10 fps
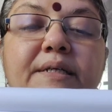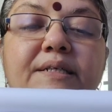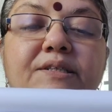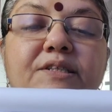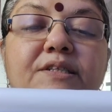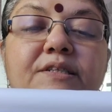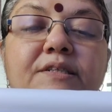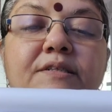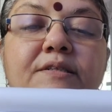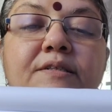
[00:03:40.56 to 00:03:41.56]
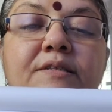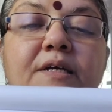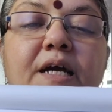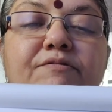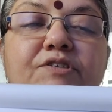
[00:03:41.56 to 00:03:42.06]
Yes.
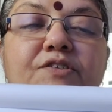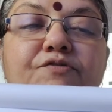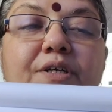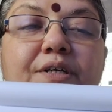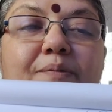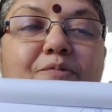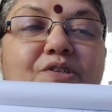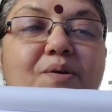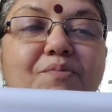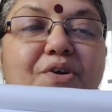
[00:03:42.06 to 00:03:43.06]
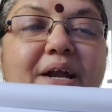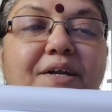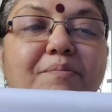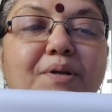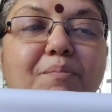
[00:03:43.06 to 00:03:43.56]
I've just filled it up with some
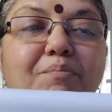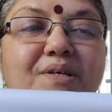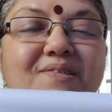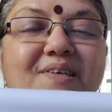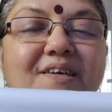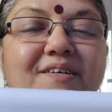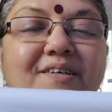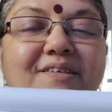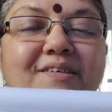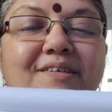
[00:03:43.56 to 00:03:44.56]
random numbers here.